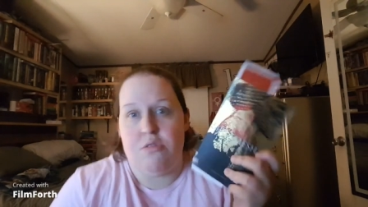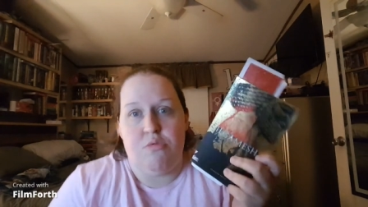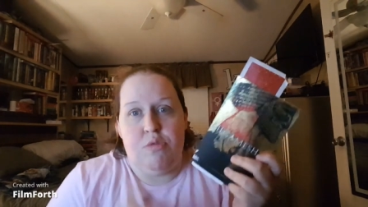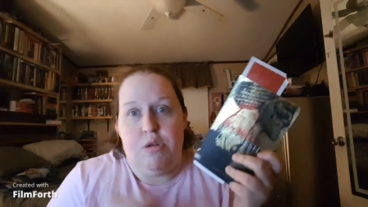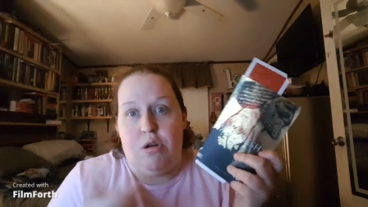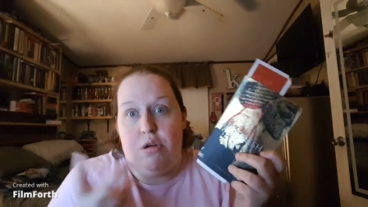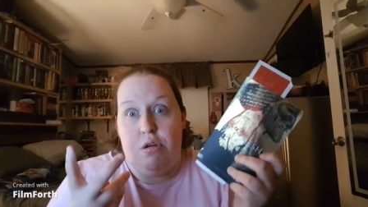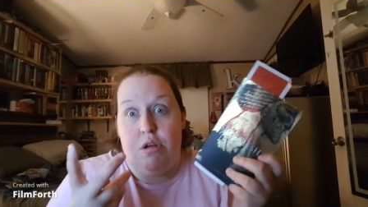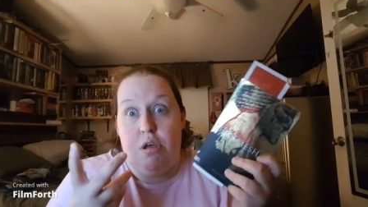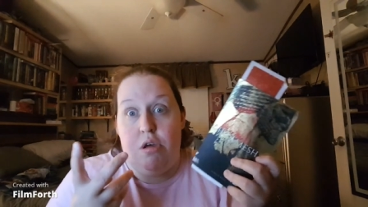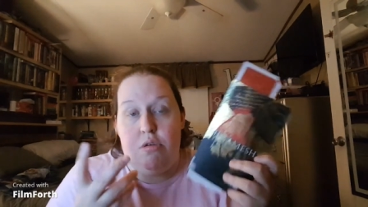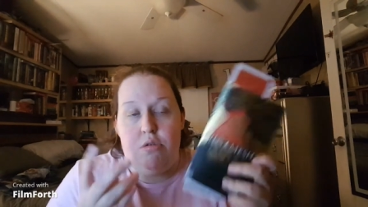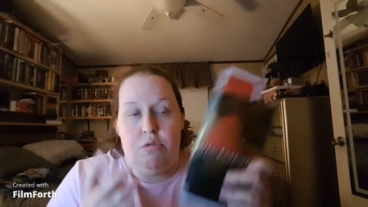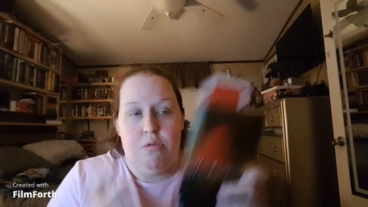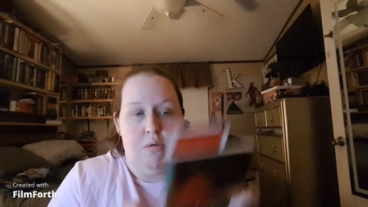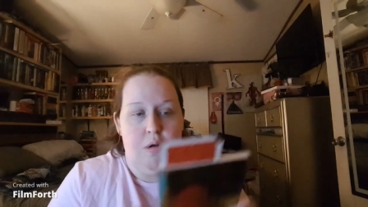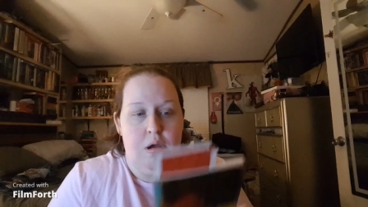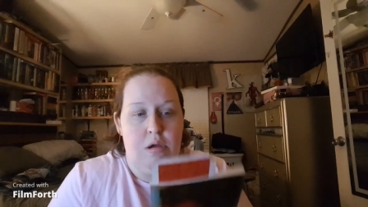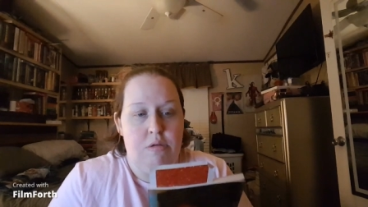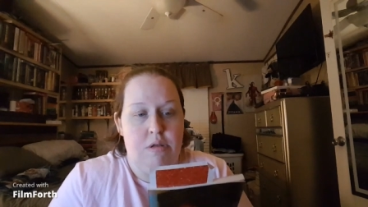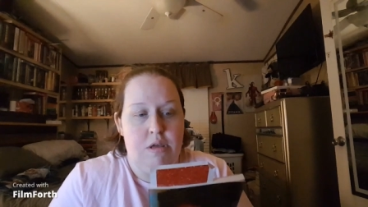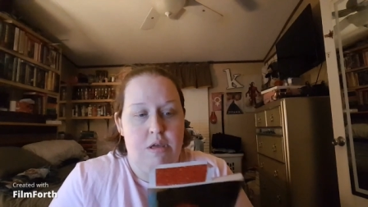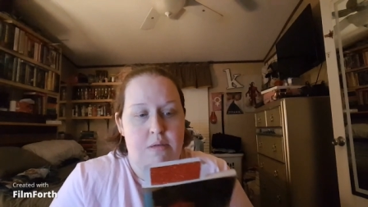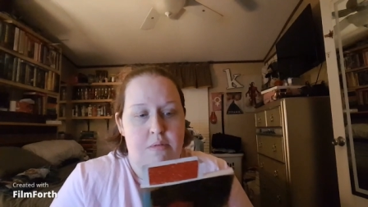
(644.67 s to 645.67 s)
We don't know who
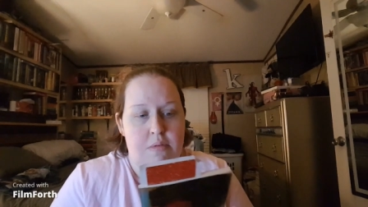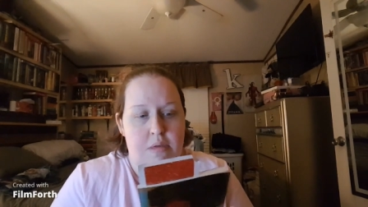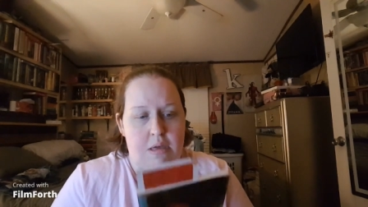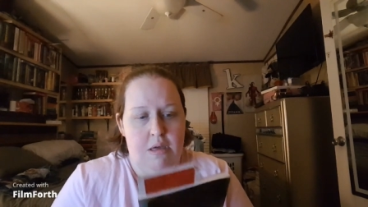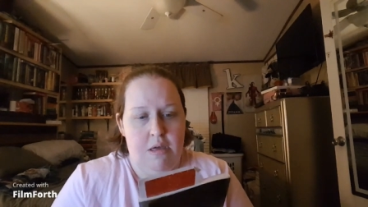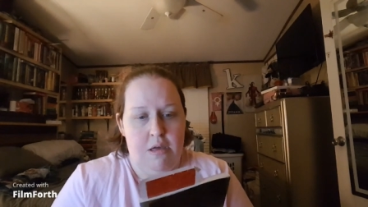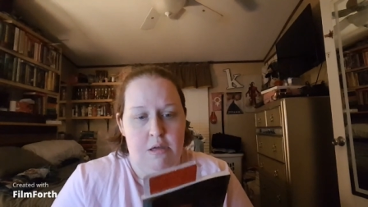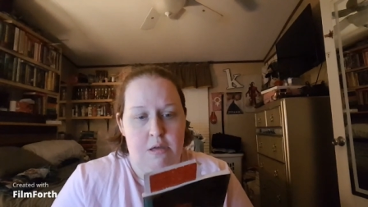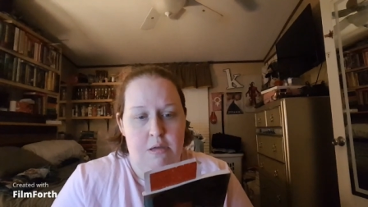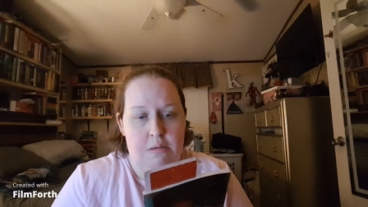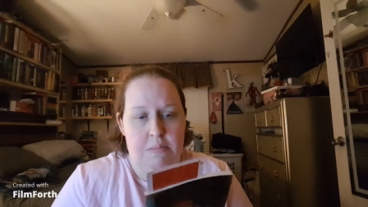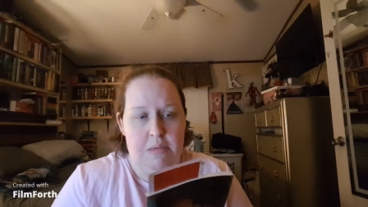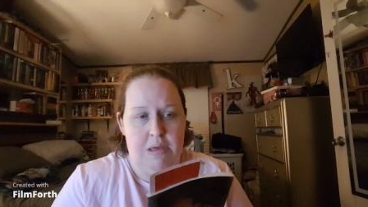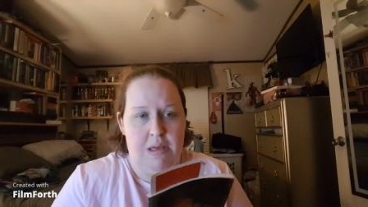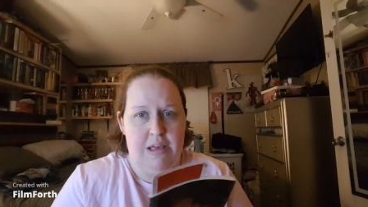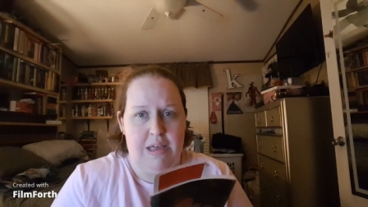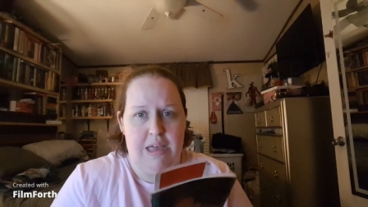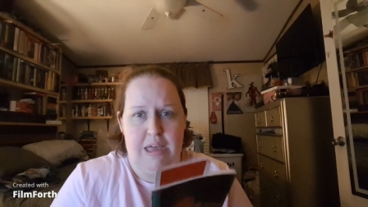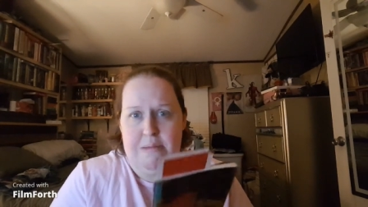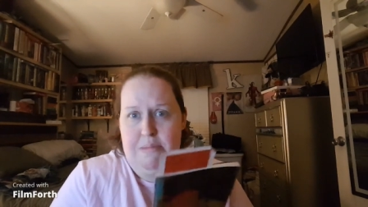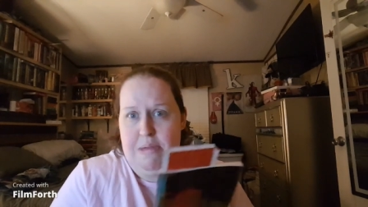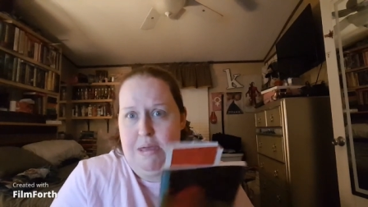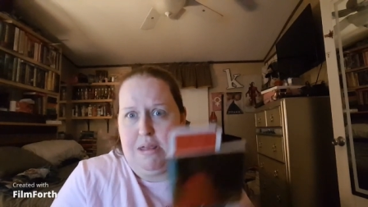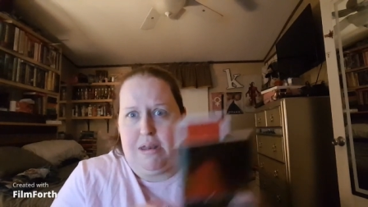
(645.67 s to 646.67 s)
wrote it. Um, it
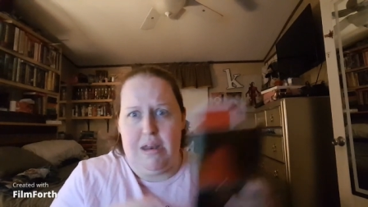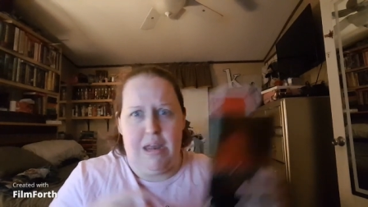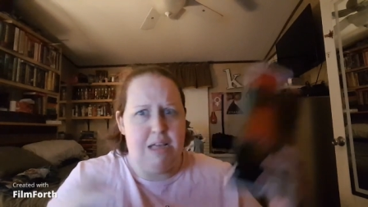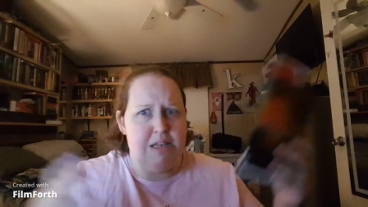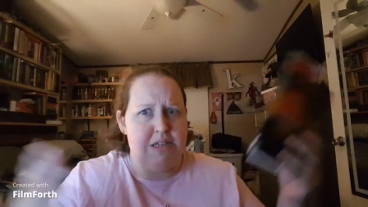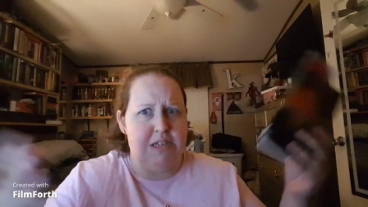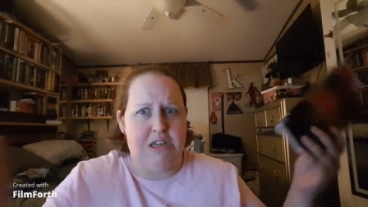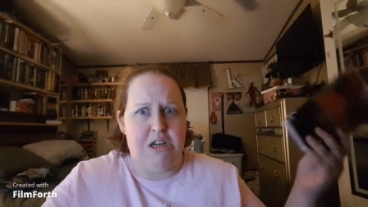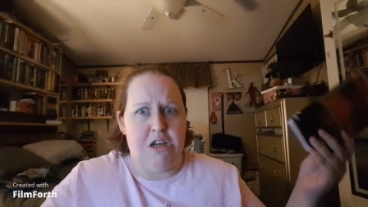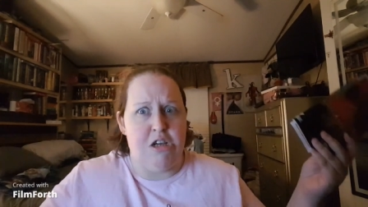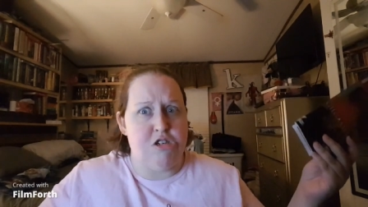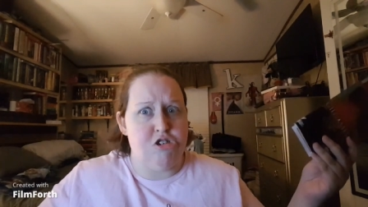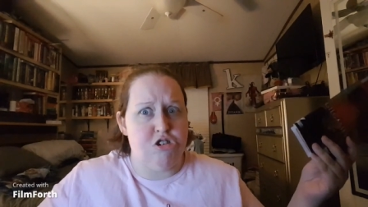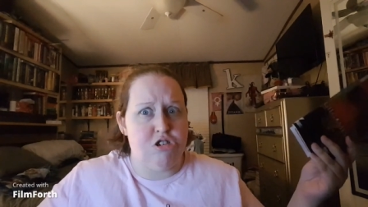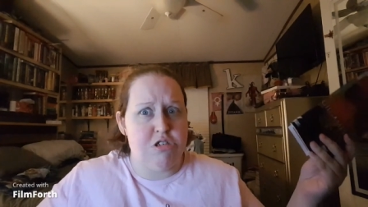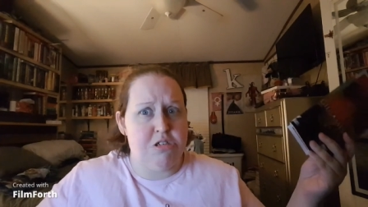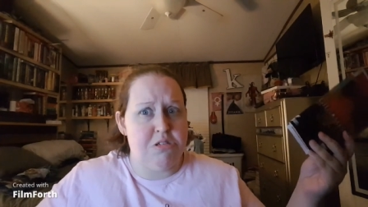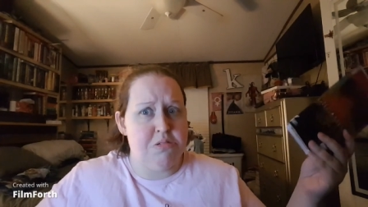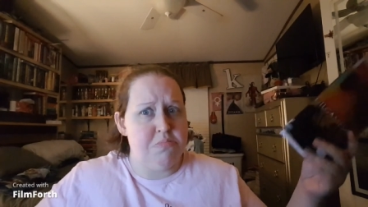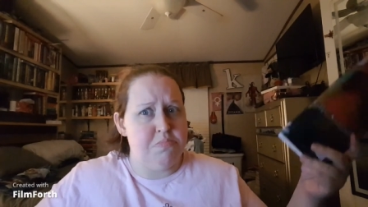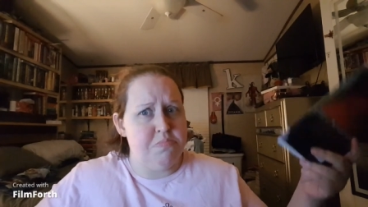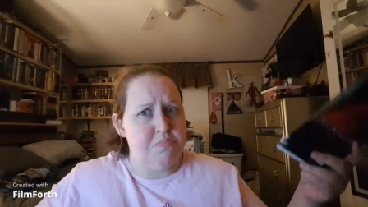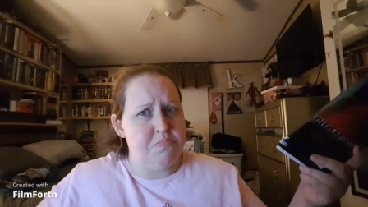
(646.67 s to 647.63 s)
came out in the 1800s.